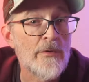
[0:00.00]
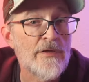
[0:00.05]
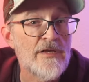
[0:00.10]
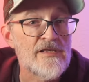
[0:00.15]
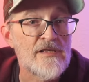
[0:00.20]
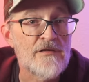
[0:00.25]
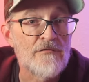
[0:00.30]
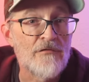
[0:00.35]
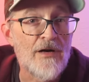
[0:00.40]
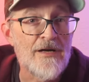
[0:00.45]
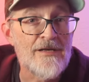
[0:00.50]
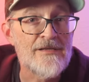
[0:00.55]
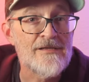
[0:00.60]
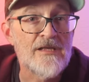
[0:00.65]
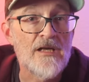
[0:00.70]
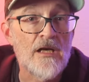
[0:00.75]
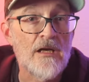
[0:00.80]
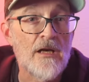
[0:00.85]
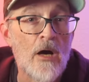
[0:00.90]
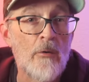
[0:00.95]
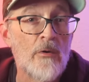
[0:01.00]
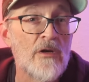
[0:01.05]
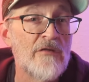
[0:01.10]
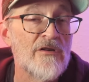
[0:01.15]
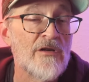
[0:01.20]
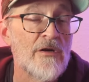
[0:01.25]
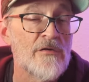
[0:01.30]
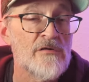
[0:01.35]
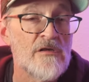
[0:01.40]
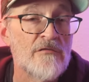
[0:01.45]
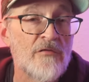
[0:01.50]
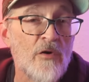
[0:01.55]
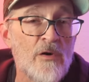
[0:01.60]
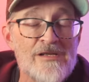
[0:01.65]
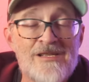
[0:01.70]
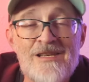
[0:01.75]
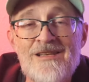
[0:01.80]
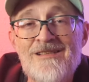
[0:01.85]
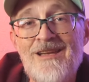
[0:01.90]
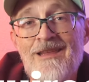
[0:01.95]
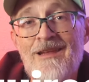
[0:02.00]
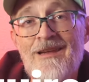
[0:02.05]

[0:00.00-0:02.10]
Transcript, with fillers: with this advice, and I would even go so far as to say